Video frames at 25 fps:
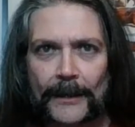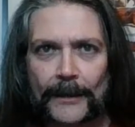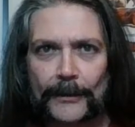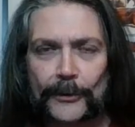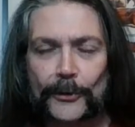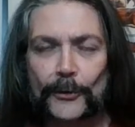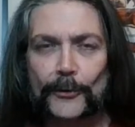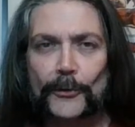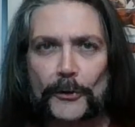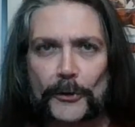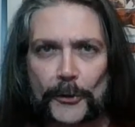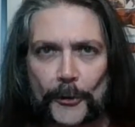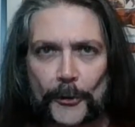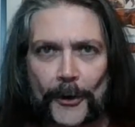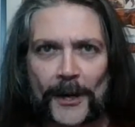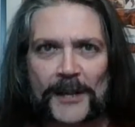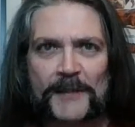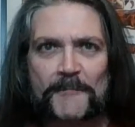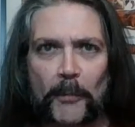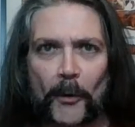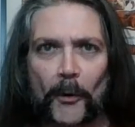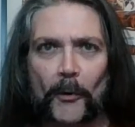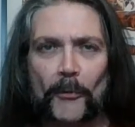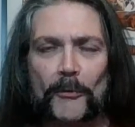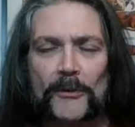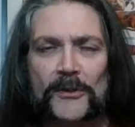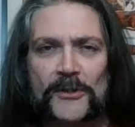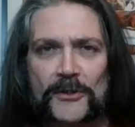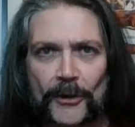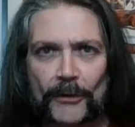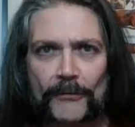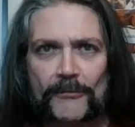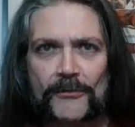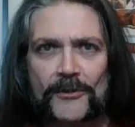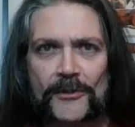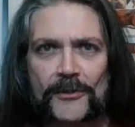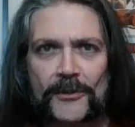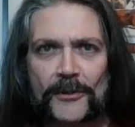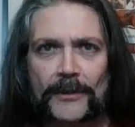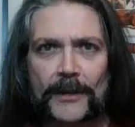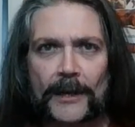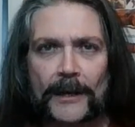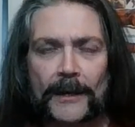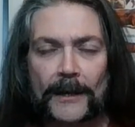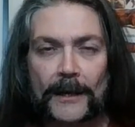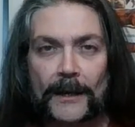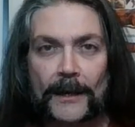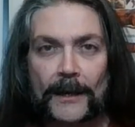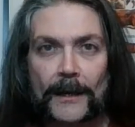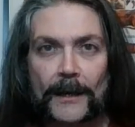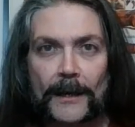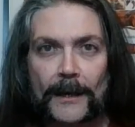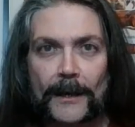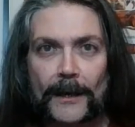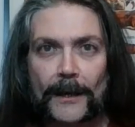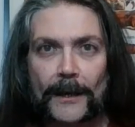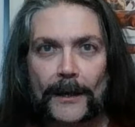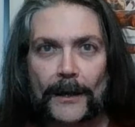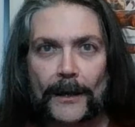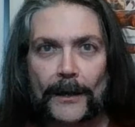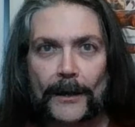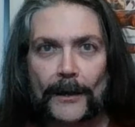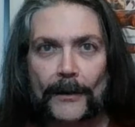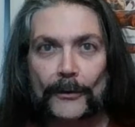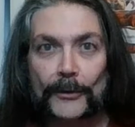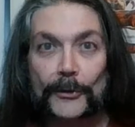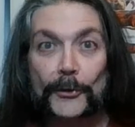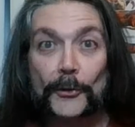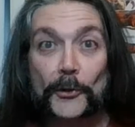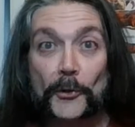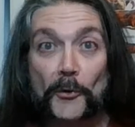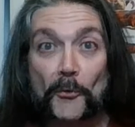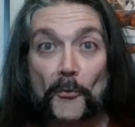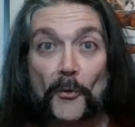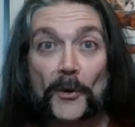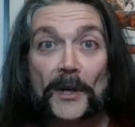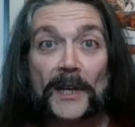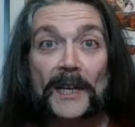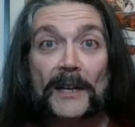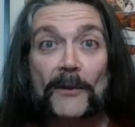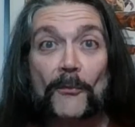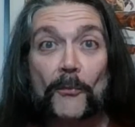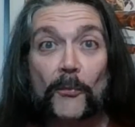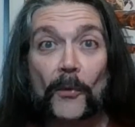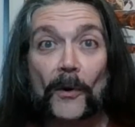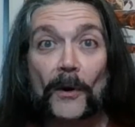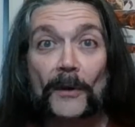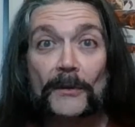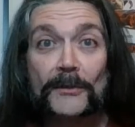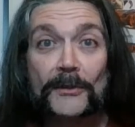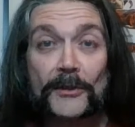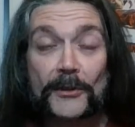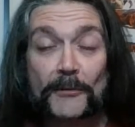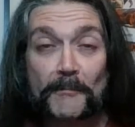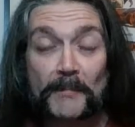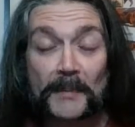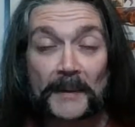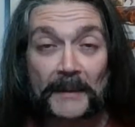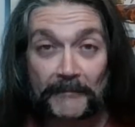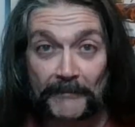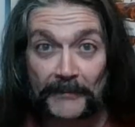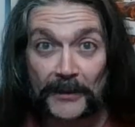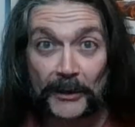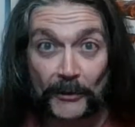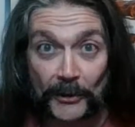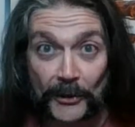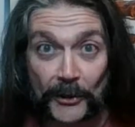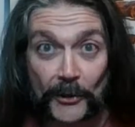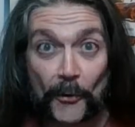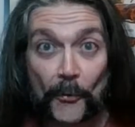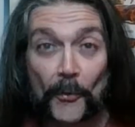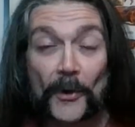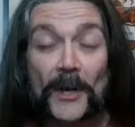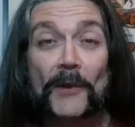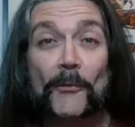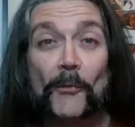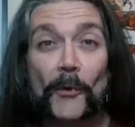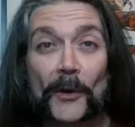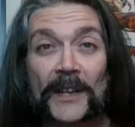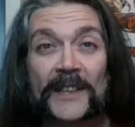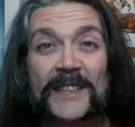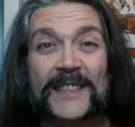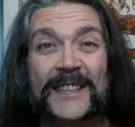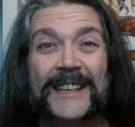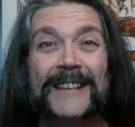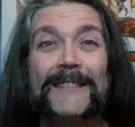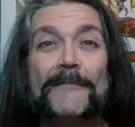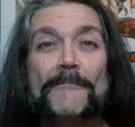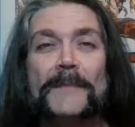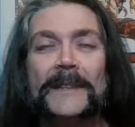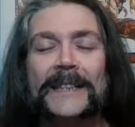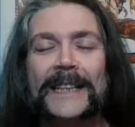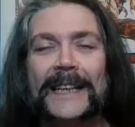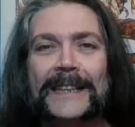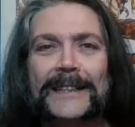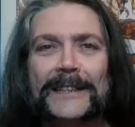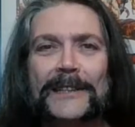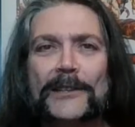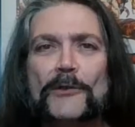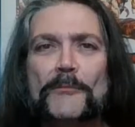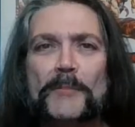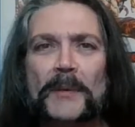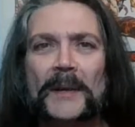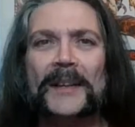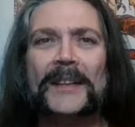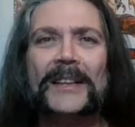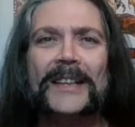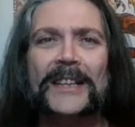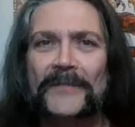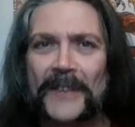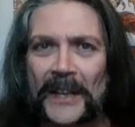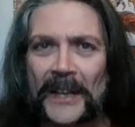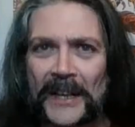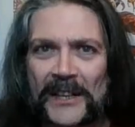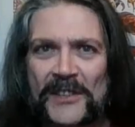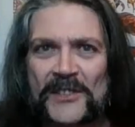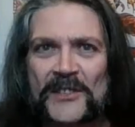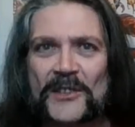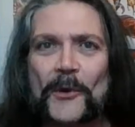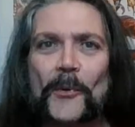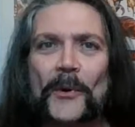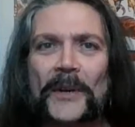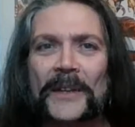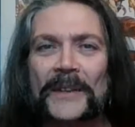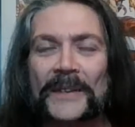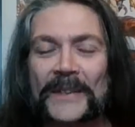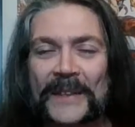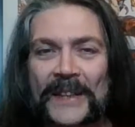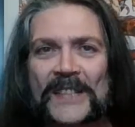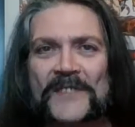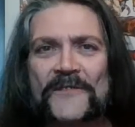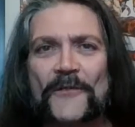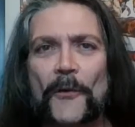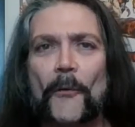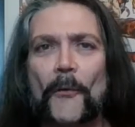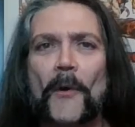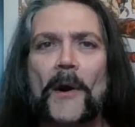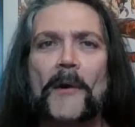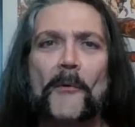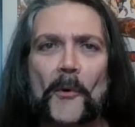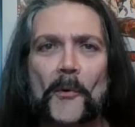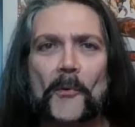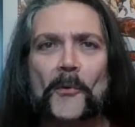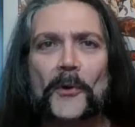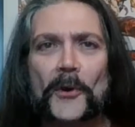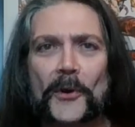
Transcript: Do you trust Boris Johnson? Do you really want to? You really want to tell me that you believe that he's doing this for our own